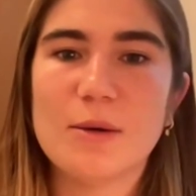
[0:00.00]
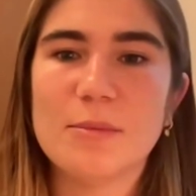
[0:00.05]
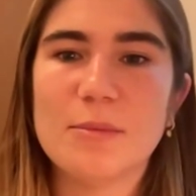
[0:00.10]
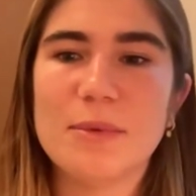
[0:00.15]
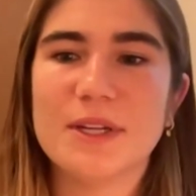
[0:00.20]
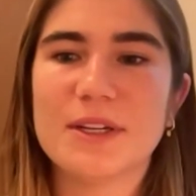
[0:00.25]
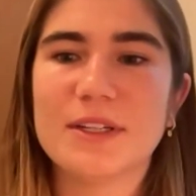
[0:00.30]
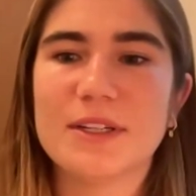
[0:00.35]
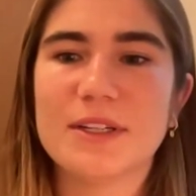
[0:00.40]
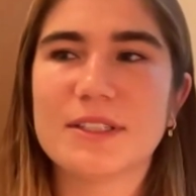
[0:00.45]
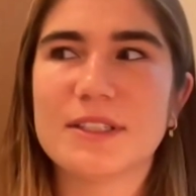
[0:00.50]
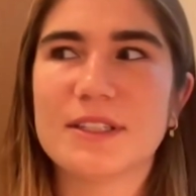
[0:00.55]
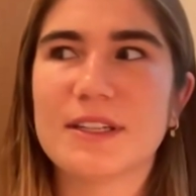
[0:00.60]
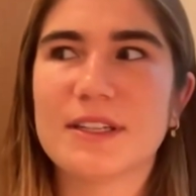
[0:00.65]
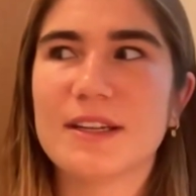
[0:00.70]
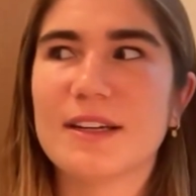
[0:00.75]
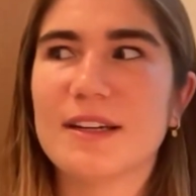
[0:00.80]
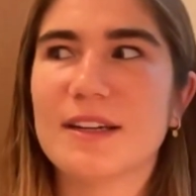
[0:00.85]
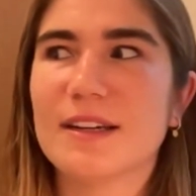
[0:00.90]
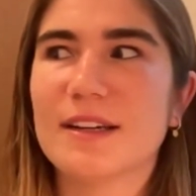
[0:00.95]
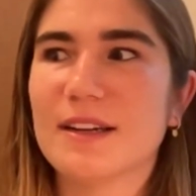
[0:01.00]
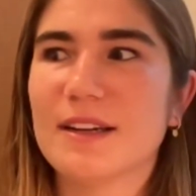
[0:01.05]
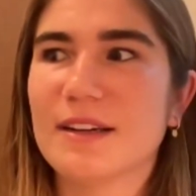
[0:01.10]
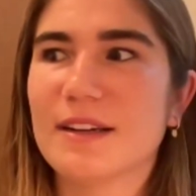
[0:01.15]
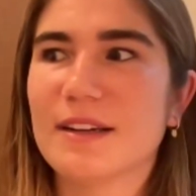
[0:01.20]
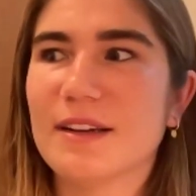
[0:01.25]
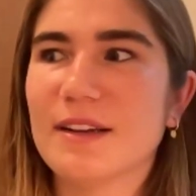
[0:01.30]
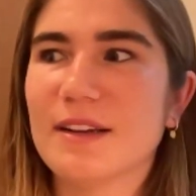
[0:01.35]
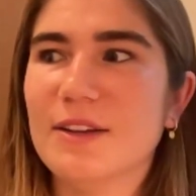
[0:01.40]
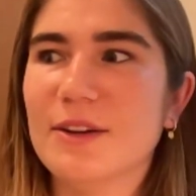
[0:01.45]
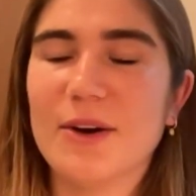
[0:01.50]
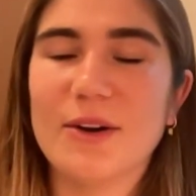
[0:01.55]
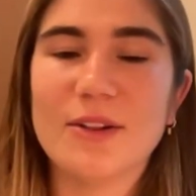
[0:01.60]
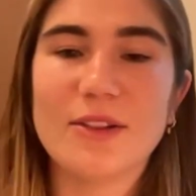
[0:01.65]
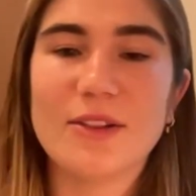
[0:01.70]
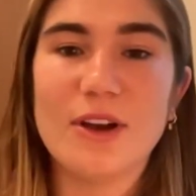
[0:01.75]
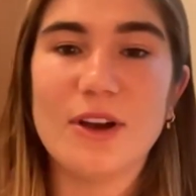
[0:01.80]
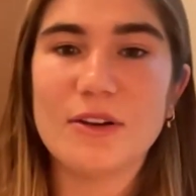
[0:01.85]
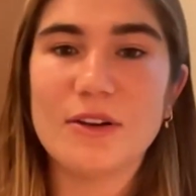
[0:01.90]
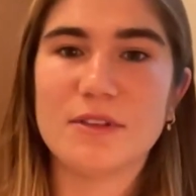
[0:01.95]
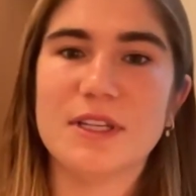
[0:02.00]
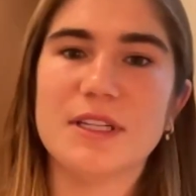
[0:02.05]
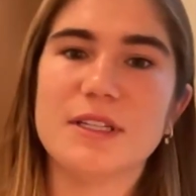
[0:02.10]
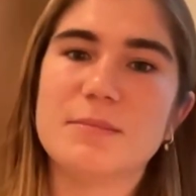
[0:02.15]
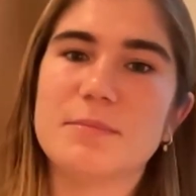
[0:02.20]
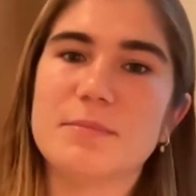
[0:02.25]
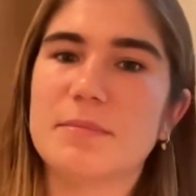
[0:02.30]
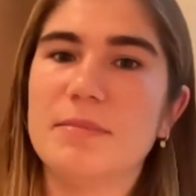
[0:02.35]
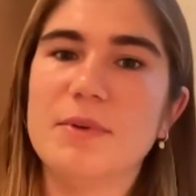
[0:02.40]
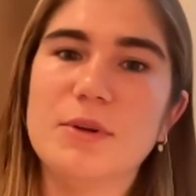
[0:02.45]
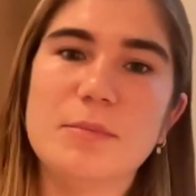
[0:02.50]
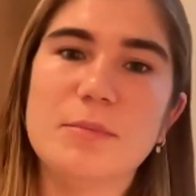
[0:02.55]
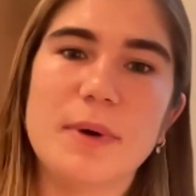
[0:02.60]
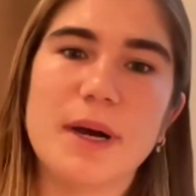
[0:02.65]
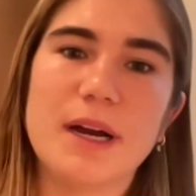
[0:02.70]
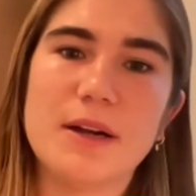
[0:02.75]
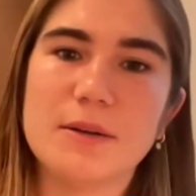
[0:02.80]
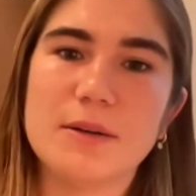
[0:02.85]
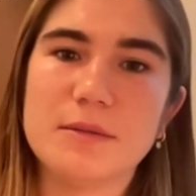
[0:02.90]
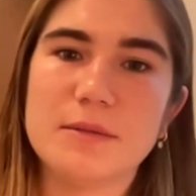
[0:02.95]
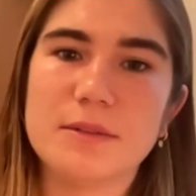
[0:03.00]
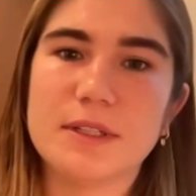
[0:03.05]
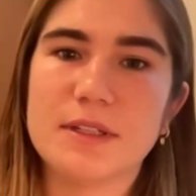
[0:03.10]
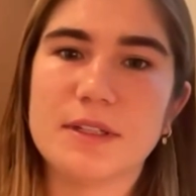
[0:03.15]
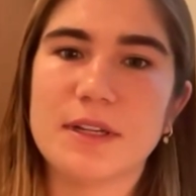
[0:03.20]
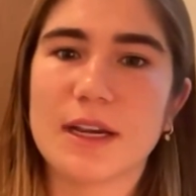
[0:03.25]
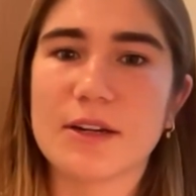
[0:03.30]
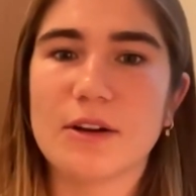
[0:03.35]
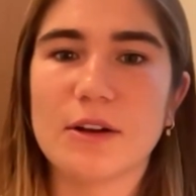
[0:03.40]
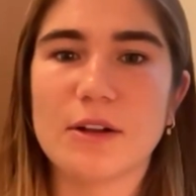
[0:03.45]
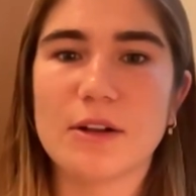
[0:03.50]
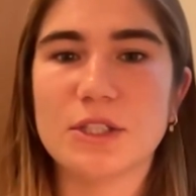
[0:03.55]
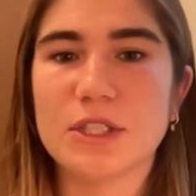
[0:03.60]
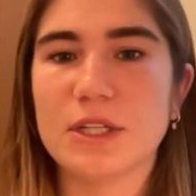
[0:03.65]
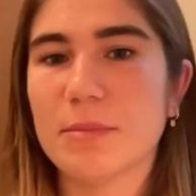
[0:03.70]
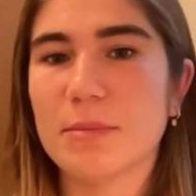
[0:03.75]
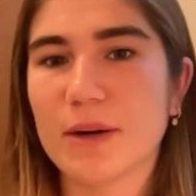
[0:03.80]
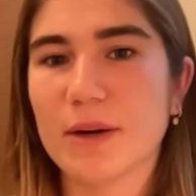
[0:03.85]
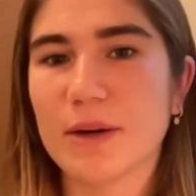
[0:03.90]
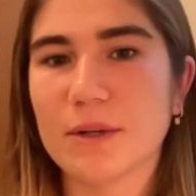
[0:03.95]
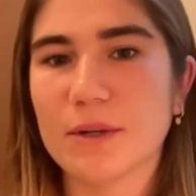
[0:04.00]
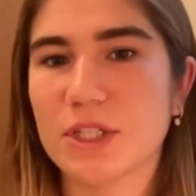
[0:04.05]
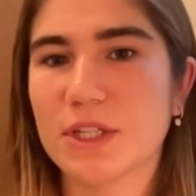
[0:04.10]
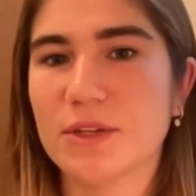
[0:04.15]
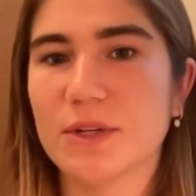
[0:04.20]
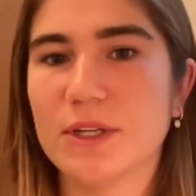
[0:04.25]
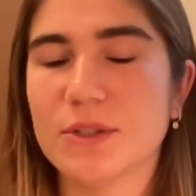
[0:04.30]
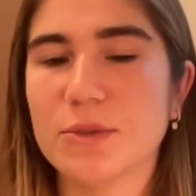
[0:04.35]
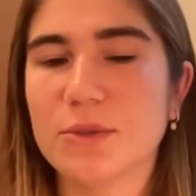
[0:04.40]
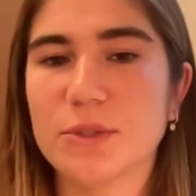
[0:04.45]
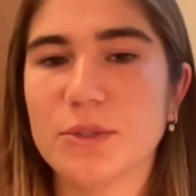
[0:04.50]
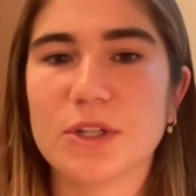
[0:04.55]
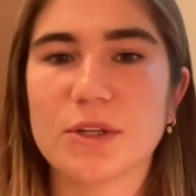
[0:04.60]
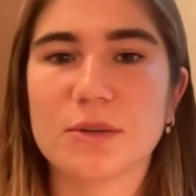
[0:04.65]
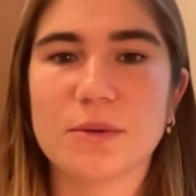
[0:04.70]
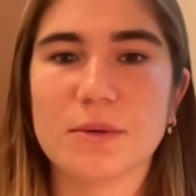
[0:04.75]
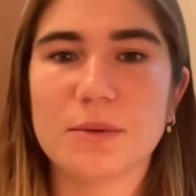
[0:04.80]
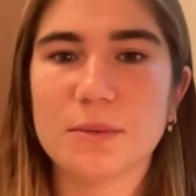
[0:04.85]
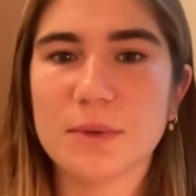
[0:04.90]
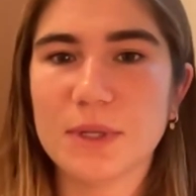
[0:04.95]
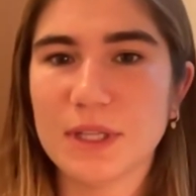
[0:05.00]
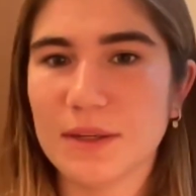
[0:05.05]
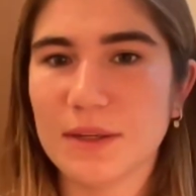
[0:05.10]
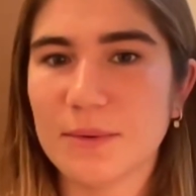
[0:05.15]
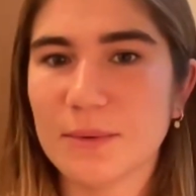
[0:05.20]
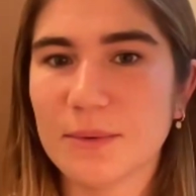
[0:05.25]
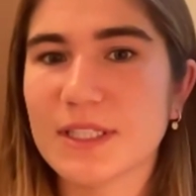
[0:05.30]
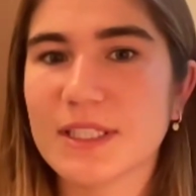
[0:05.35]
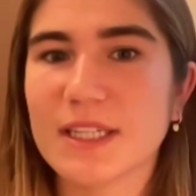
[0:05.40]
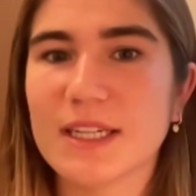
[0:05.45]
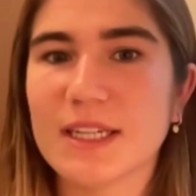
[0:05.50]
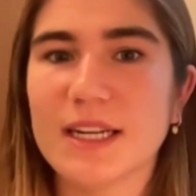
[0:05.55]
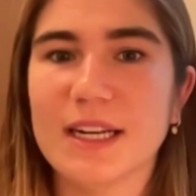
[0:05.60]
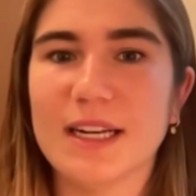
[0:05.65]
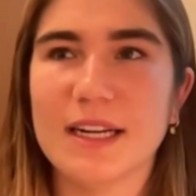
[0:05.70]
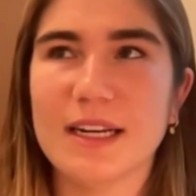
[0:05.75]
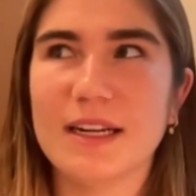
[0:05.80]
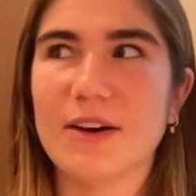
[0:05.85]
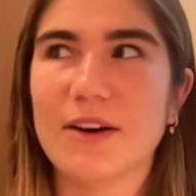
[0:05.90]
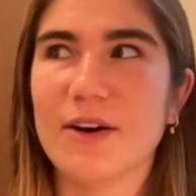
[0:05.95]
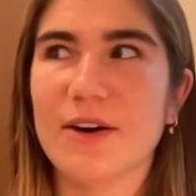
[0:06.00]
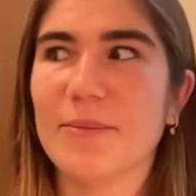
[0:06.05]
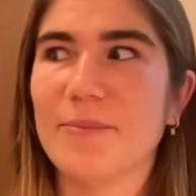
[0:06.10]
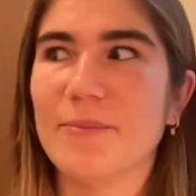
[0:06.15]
because a lot of these new biotechnology and bioengineering tools are really recent,